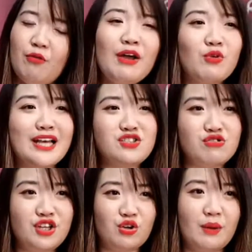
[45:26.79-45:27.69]
Why do I still
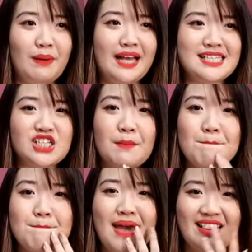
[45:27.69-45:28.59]
need to apply such a
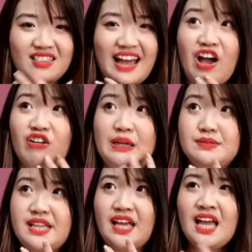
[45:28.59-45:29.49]
matte kind of
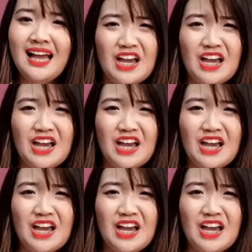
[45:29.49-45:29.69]
lipstick?